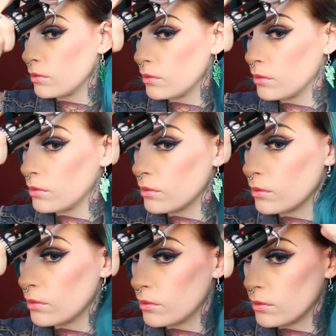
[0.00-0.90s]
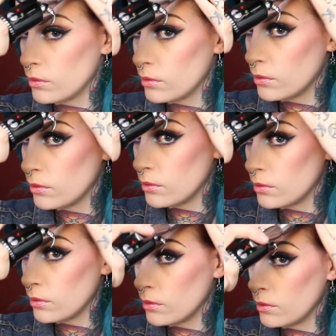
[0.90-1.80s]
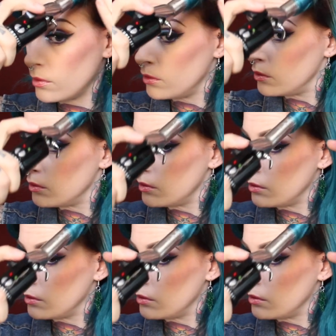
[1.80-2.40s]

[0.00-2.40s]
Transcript: Nobody speaks.